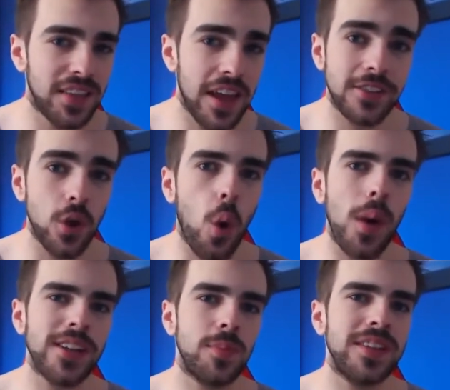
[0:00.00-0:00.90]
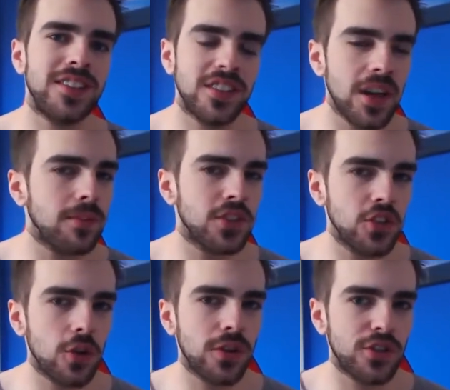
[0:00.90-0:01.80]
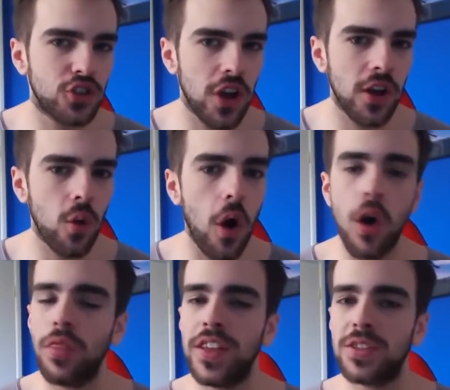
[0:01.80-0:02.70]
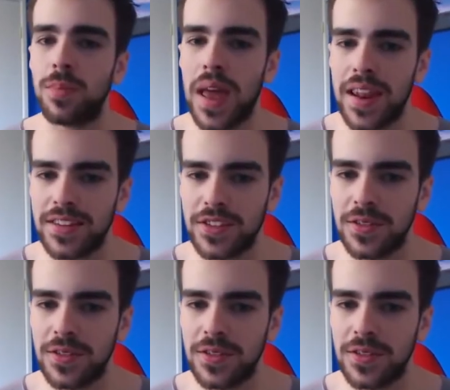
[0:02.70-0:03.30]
there has always been some sort of struggle on this planet.